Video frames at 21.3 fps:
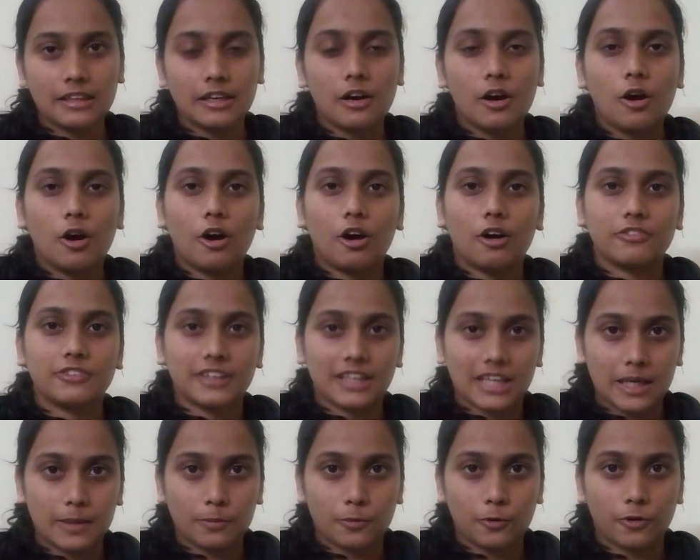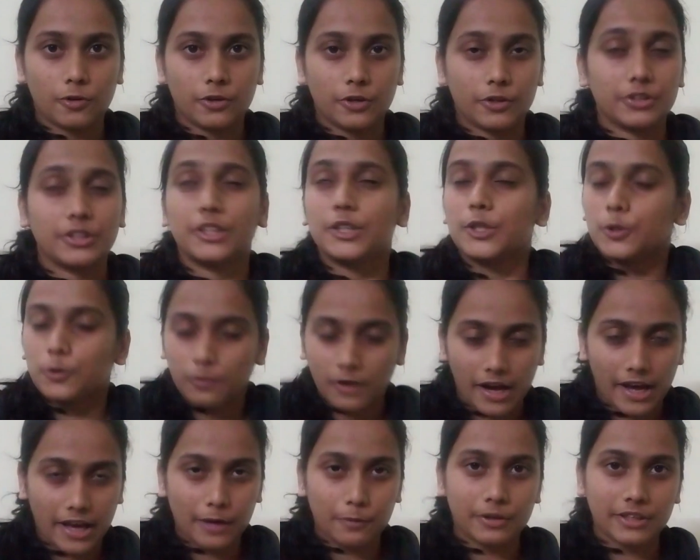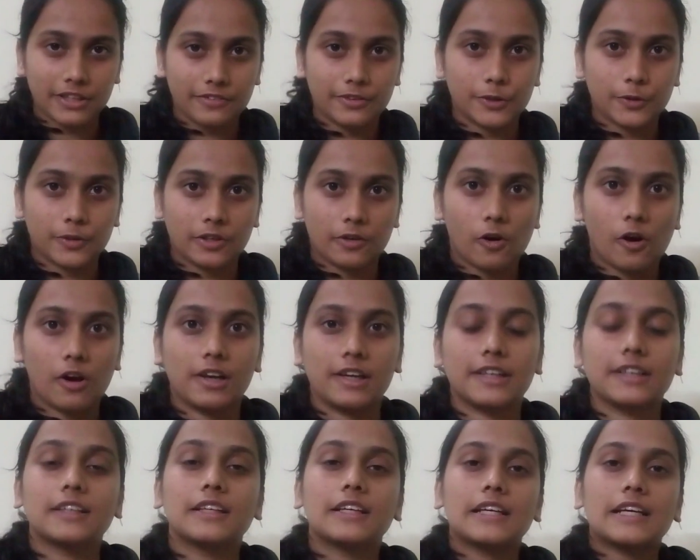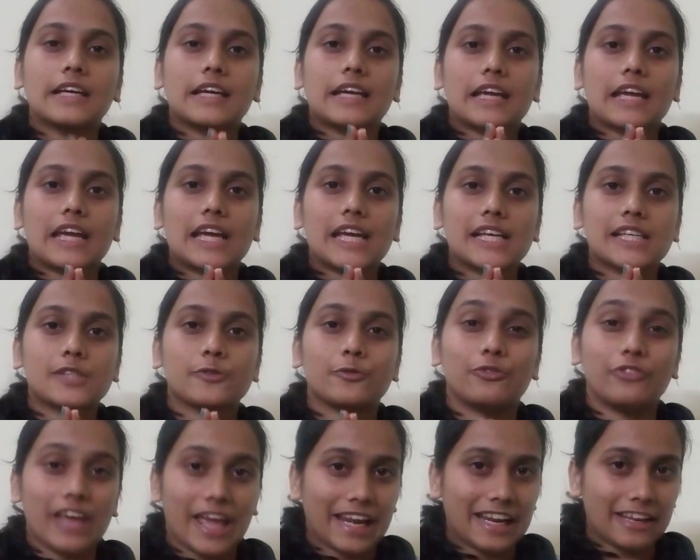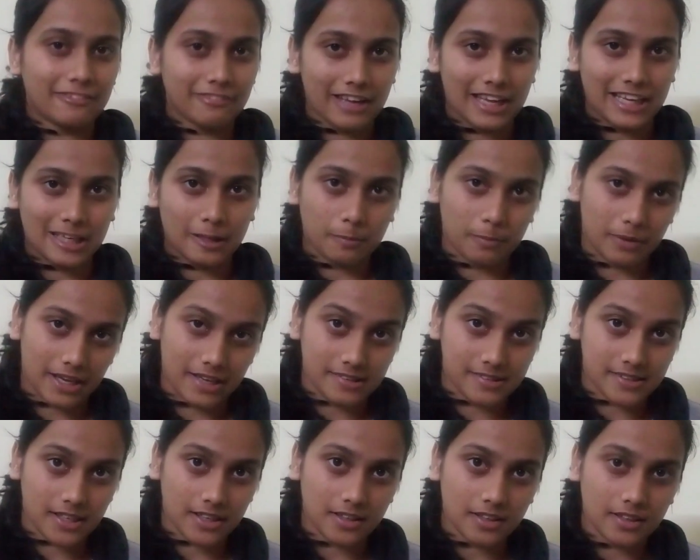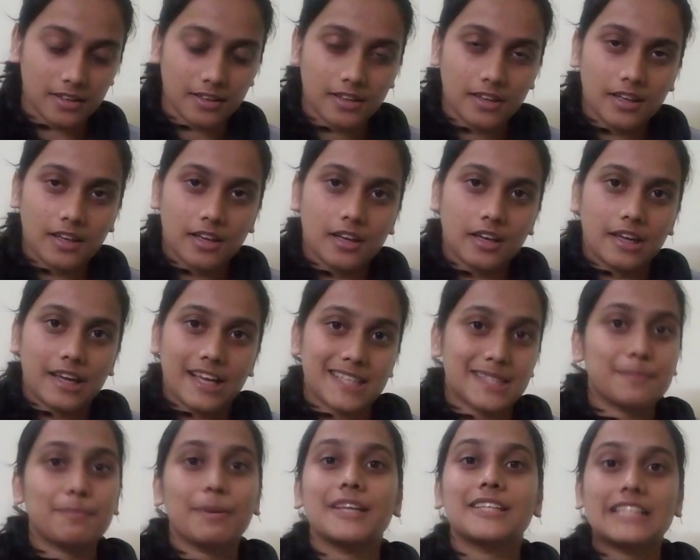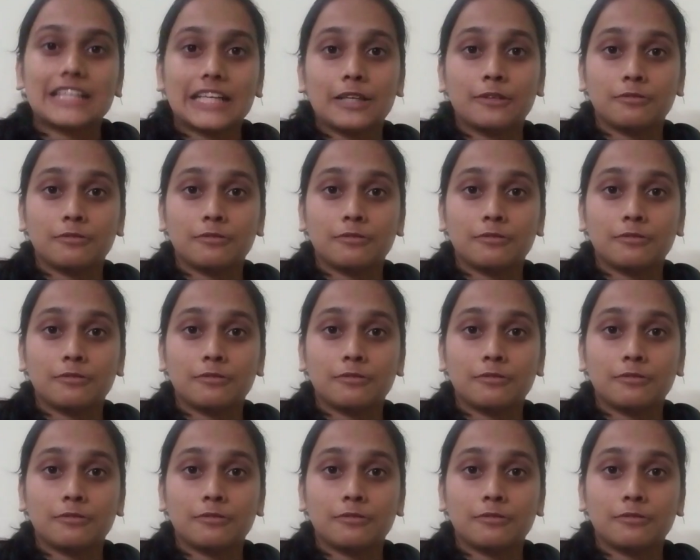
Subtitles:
of the keyboard or the UI, whatever you could call it, is very, very basic. Especially